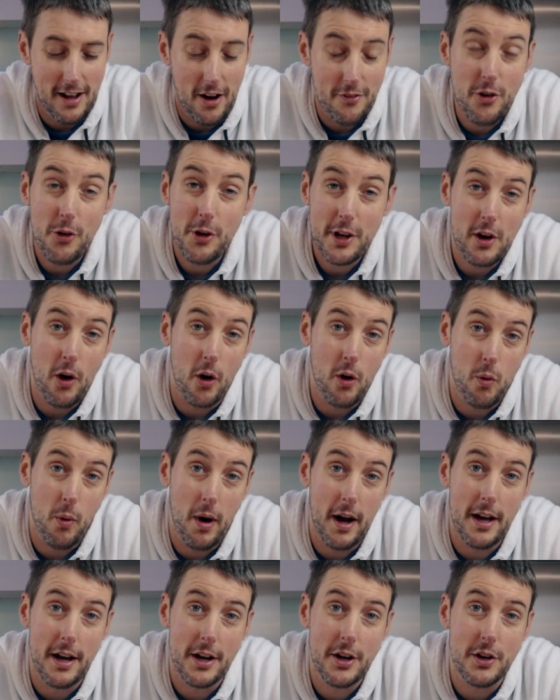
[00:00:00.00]
I've already got
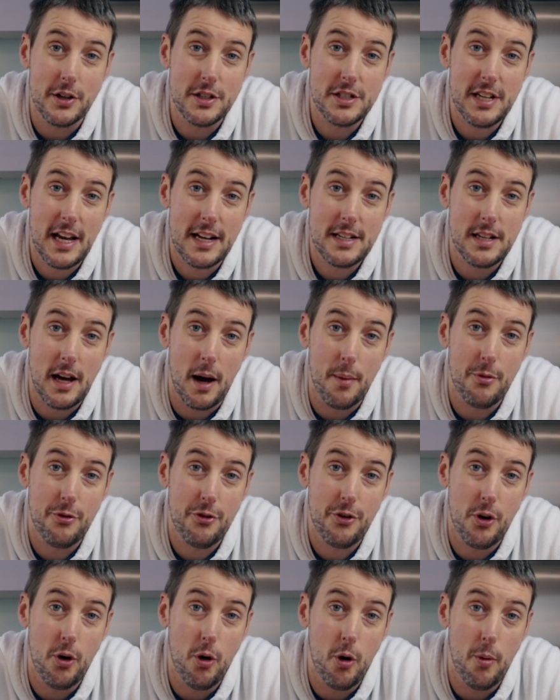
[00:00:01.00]
quite a good setup
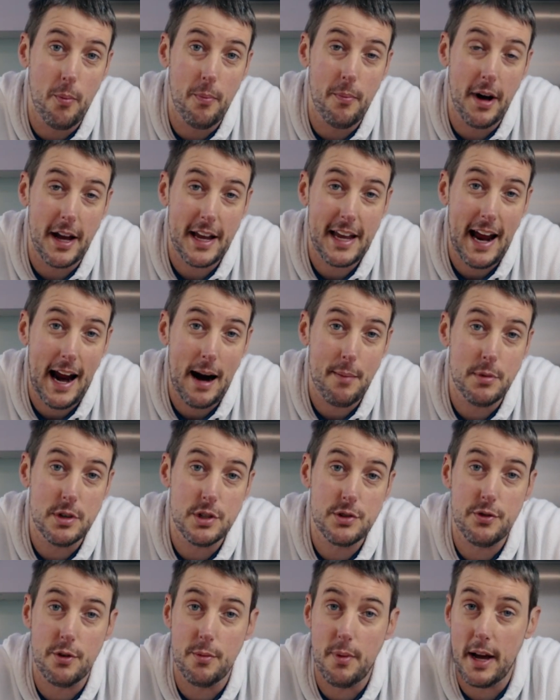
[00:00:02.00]
for my
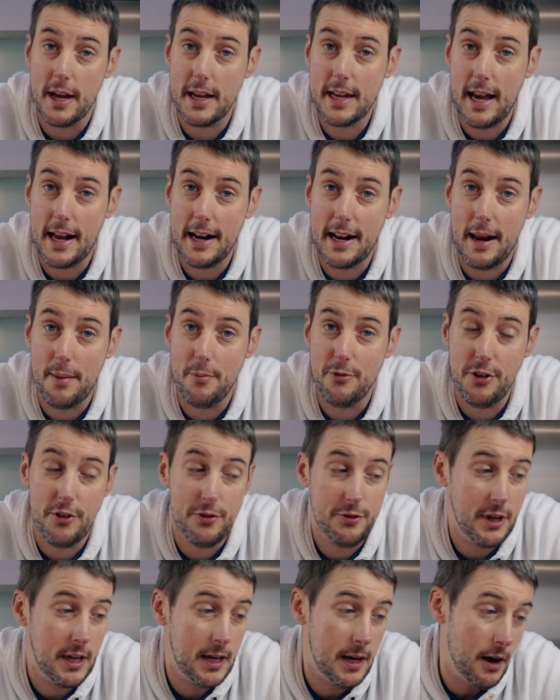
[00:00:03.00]
cameras. For my Canon
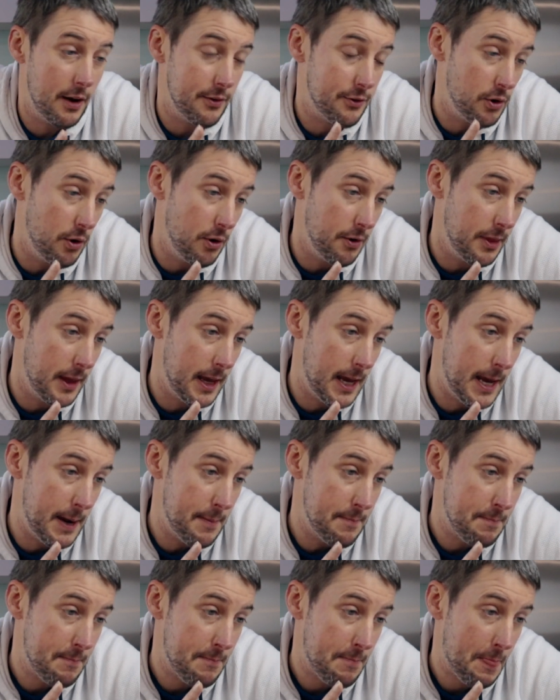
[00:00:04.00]
M50, I've got the
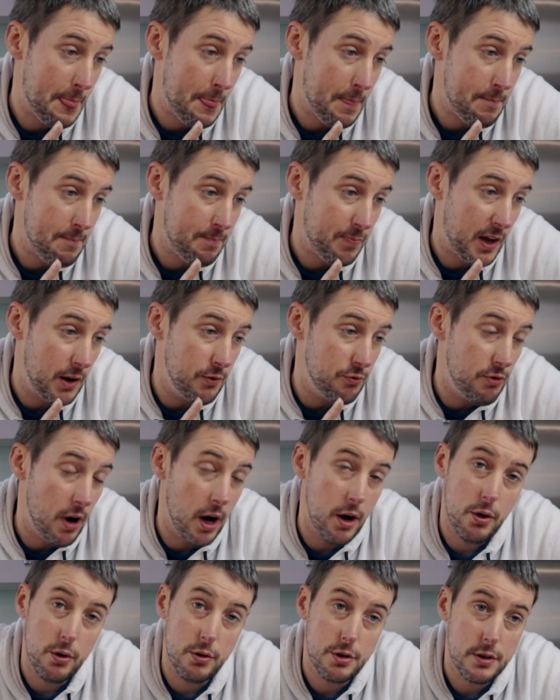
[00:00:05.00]

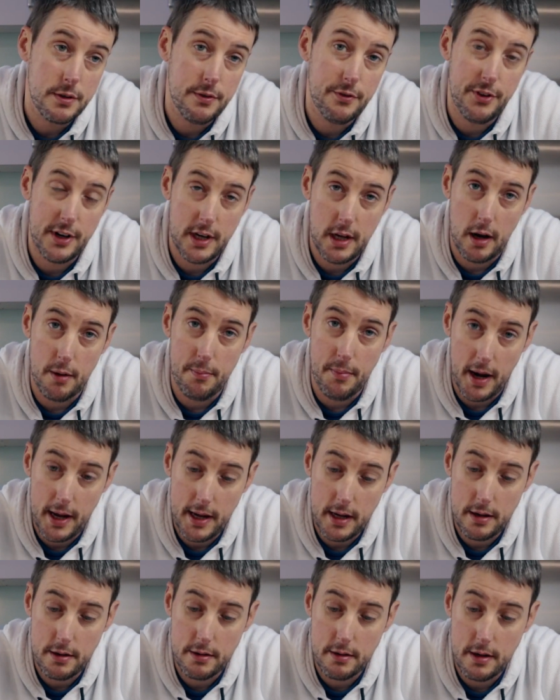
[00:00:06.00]
Rode video
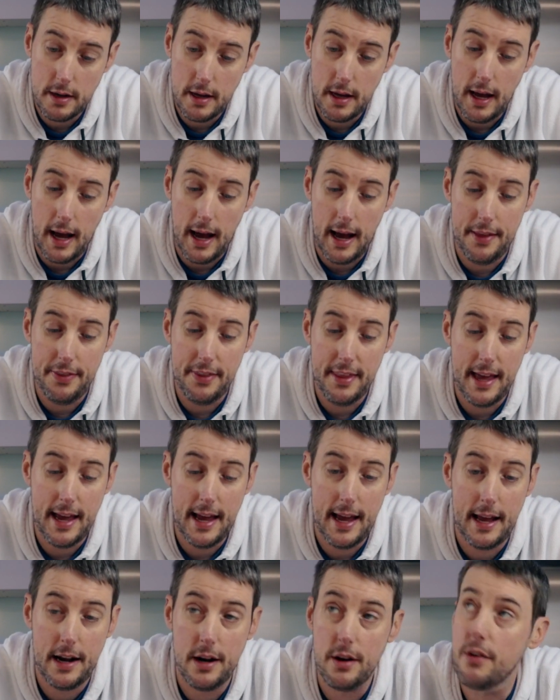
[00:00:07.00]
mic, and
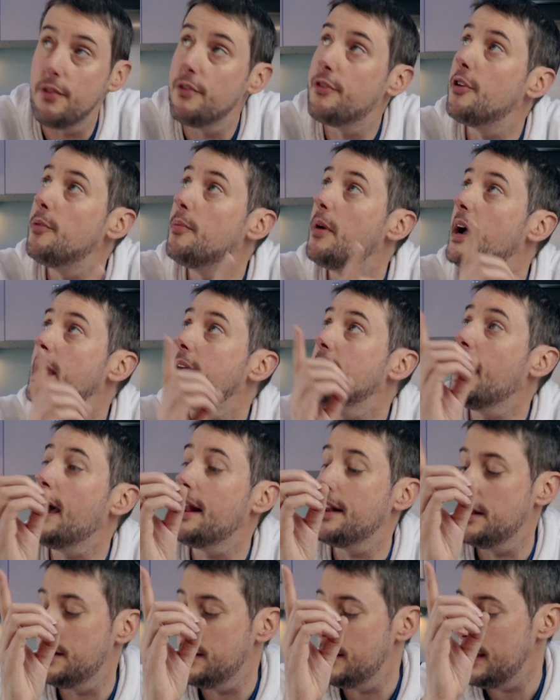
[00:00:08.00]
then for my
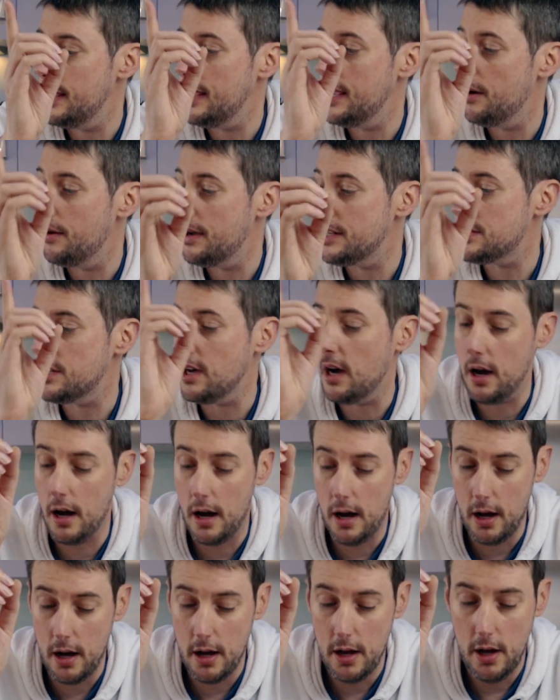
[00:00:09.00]
Canon EOS
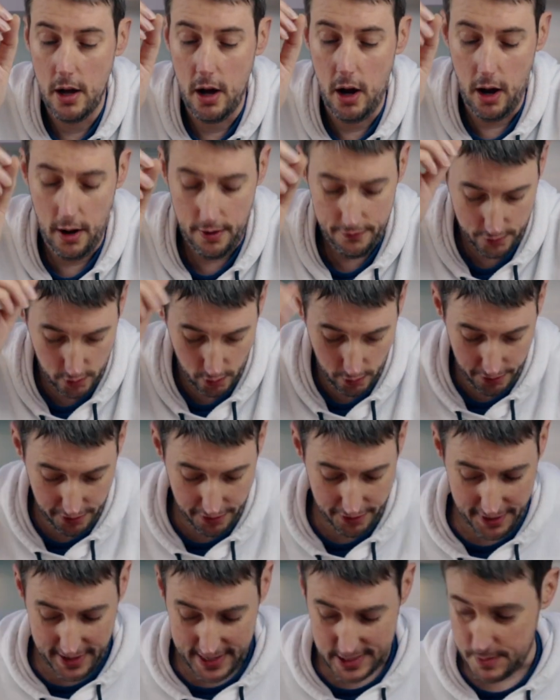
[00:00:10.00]
R, I've
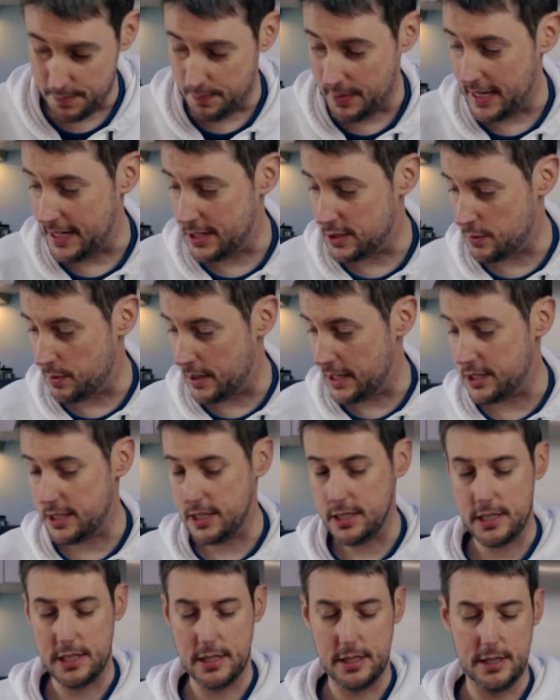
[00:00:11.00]
got this beast, which
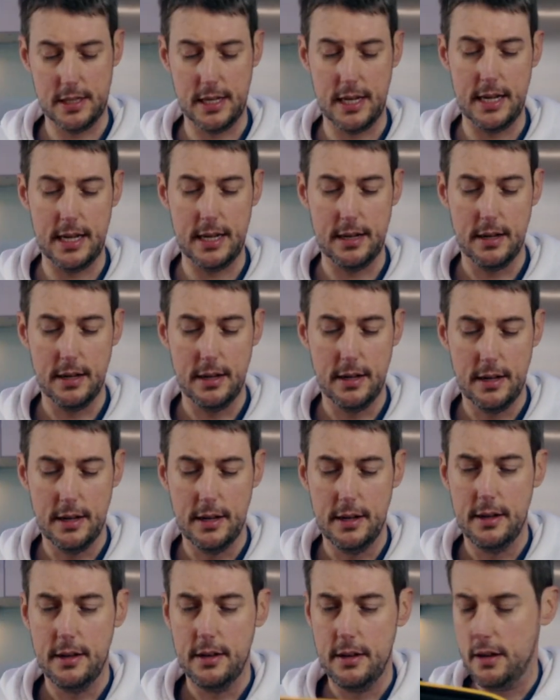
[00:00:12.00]
is the,
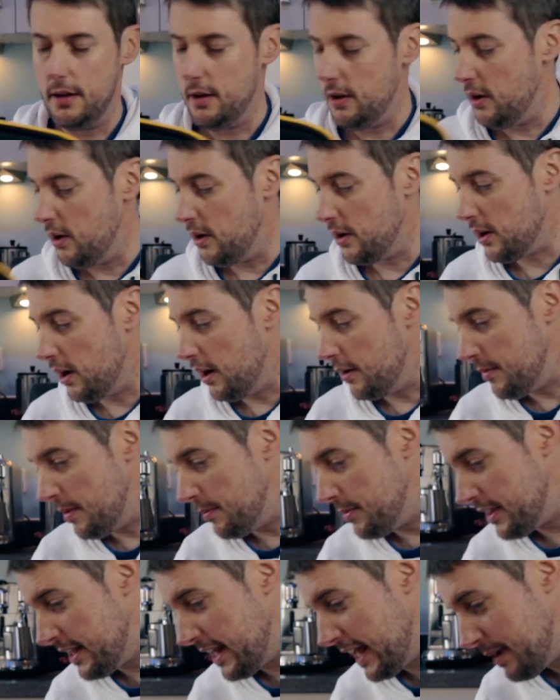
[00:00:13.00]
I can't
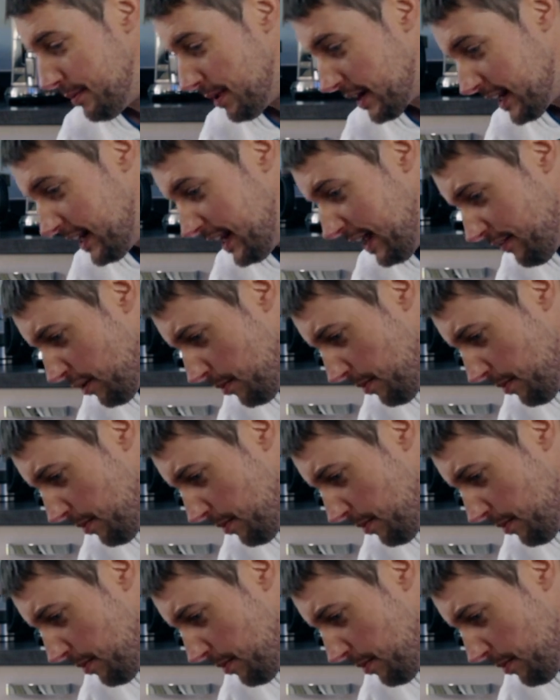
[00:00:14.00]
remember the name. I can never